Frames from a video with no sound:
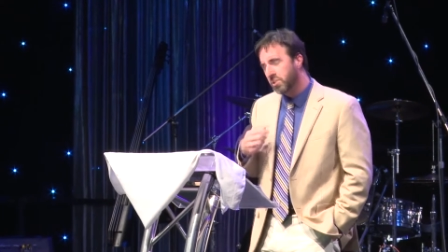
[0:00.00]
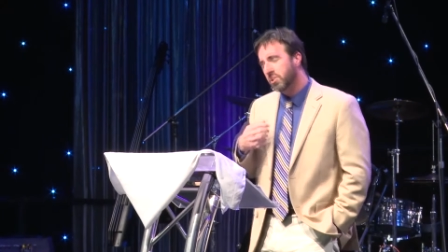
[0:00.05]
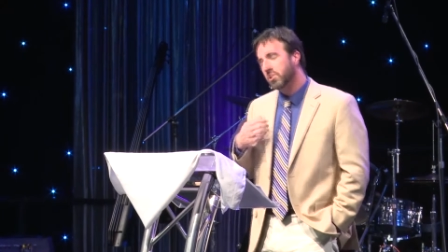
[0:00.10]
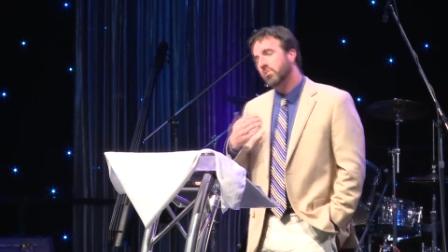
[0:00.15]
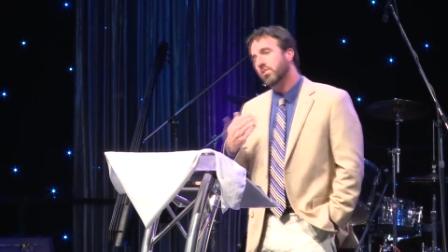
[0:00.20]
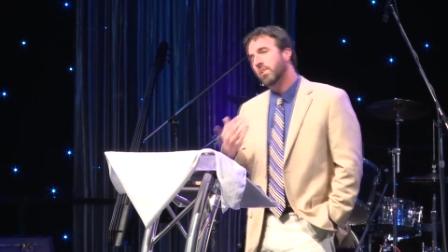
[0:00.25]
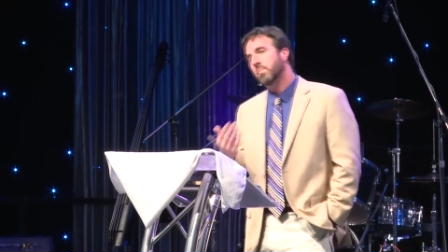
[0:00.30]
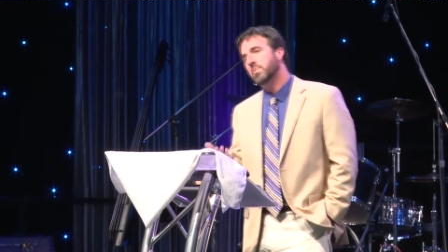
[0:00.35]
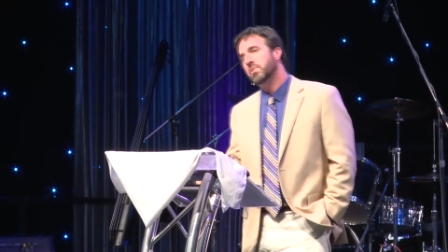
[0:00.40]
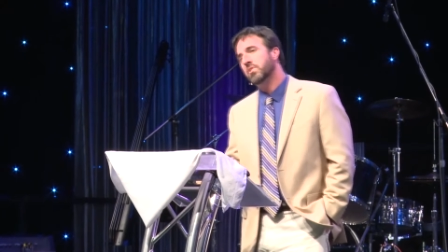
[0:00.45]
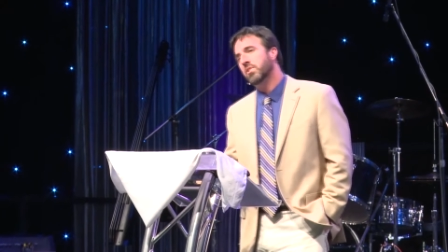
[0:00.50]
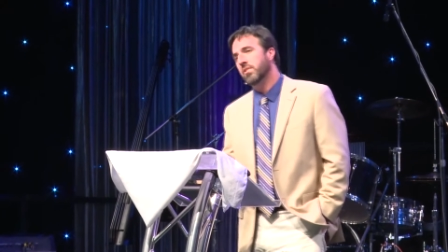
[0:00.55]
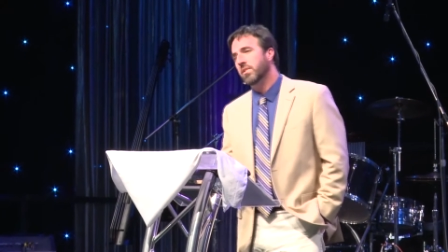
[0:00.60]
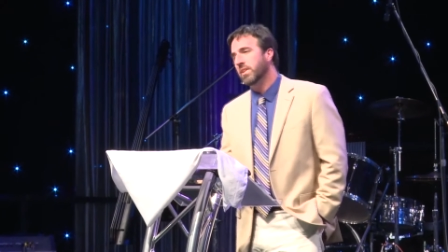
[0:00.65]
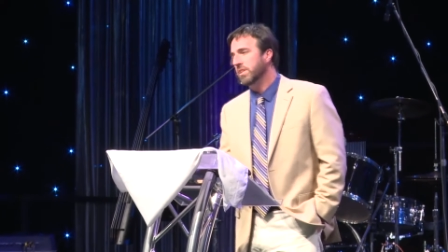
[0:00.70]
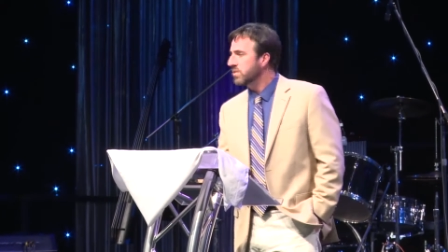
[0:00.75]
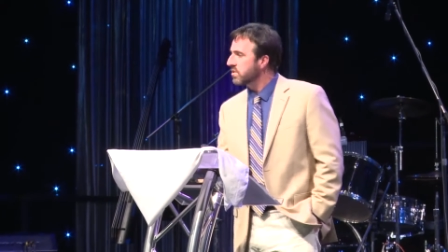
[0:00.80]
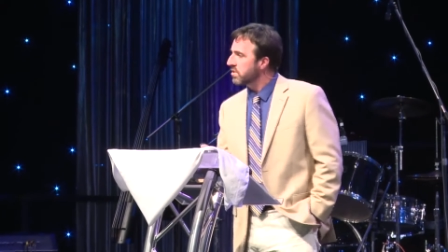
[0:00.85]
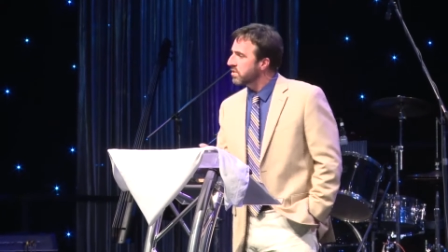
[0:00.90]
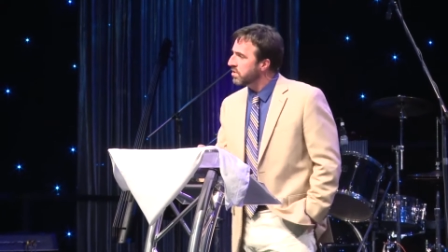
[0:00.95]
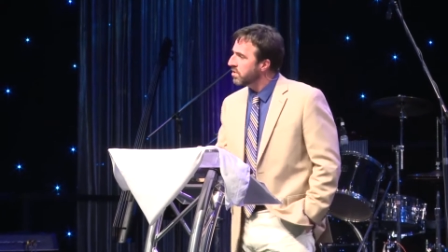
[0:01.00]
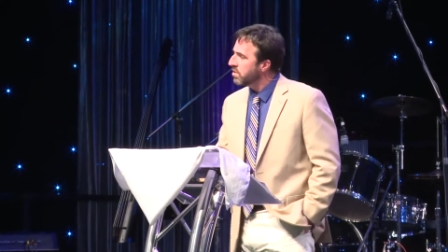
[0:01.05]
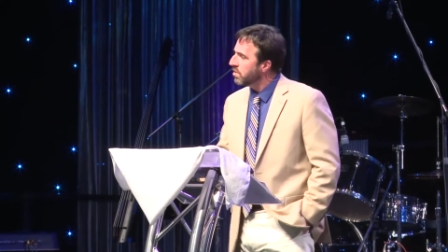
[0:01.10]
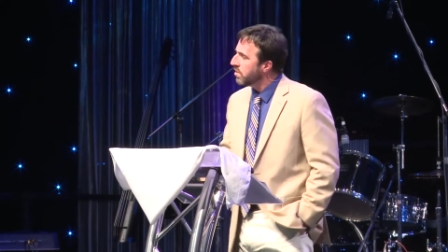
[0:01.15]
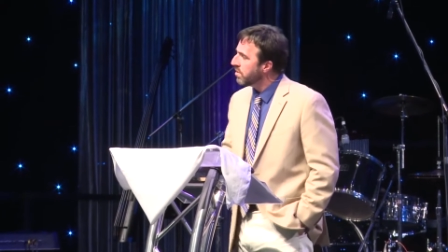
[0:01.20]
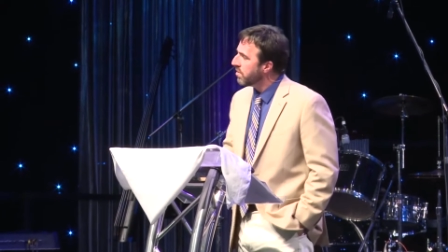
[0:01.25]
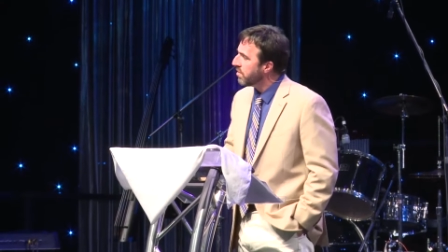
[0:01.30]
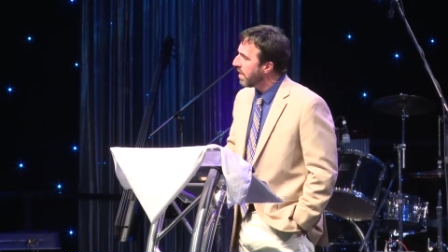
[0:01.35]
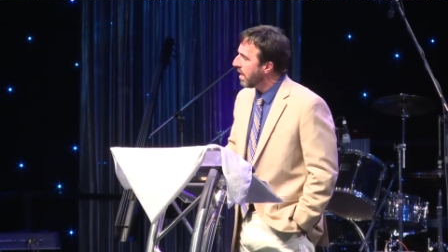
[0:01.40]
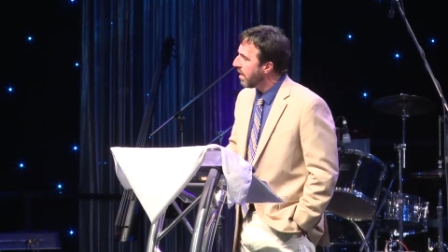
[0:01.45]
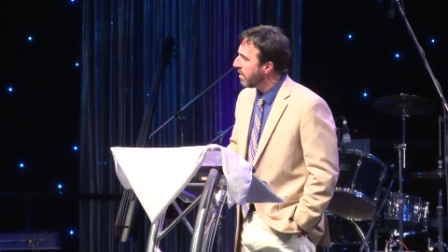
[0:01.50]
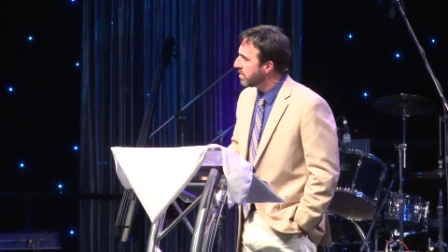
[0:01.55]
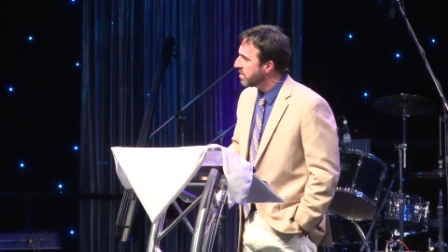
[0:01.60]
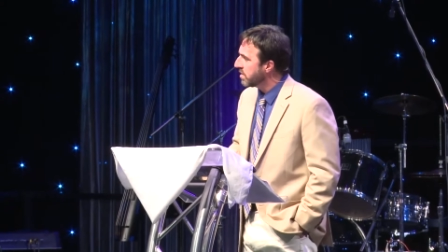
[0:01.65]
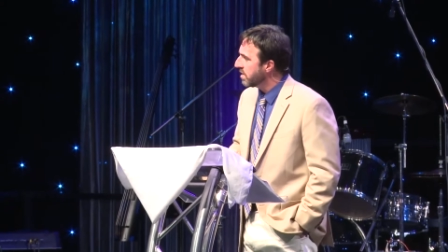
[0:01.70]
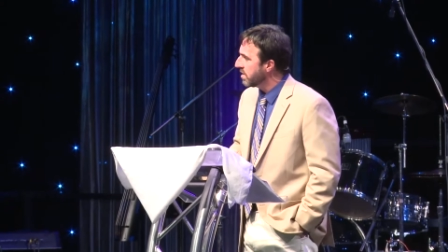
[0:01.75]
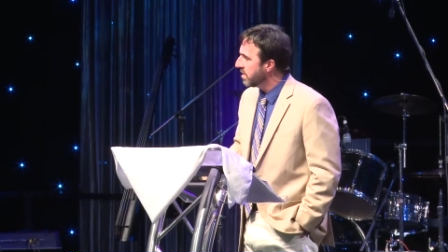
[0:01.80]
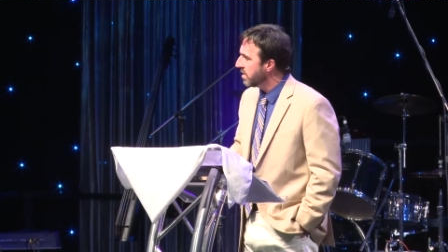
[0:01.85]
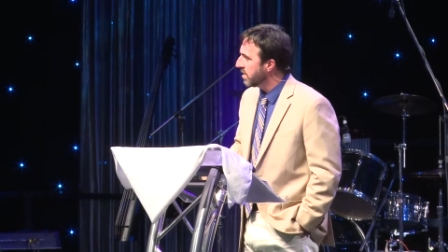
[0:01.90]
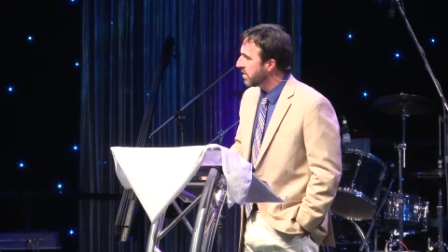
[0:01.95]
scripture that's
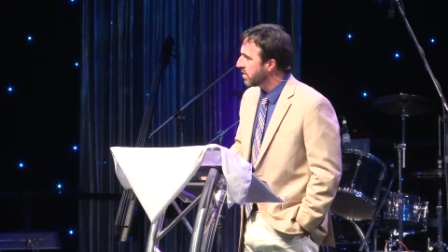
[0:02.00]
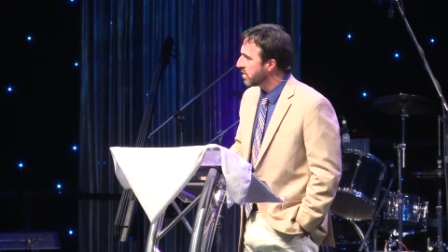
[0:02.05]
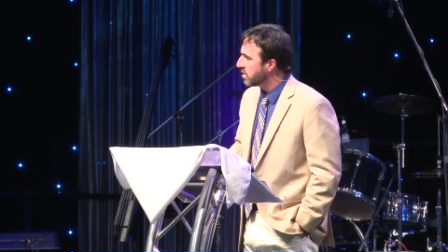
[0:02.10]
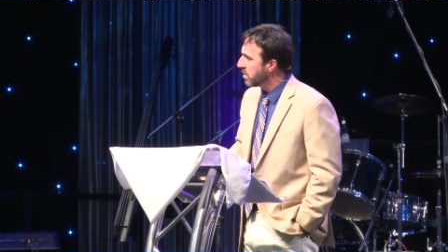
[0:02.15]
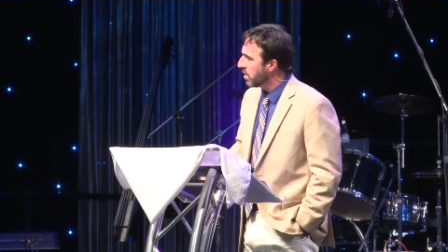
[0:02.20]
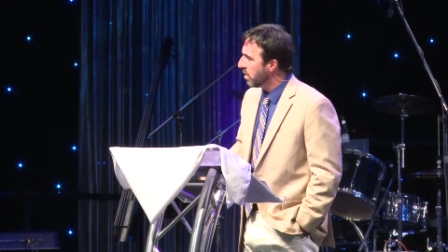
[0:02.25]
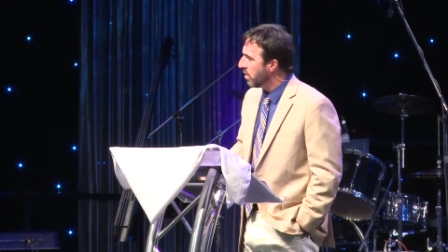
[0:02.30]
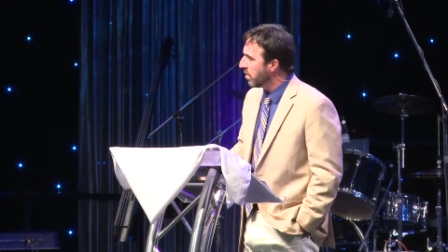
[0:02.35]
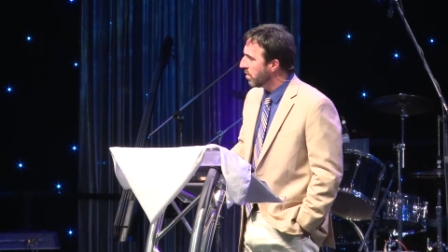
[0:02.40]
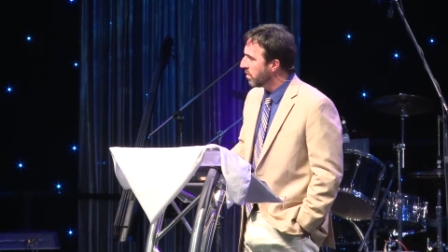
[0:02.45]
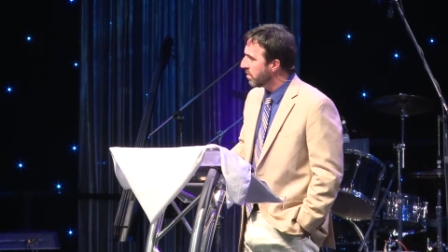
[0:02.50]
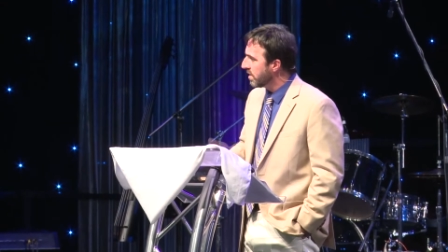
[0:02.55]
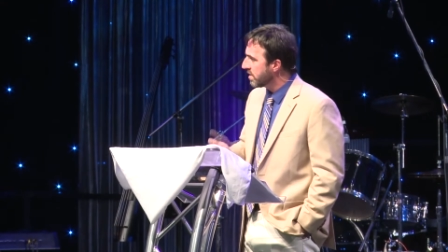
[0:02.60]
2,000 years old,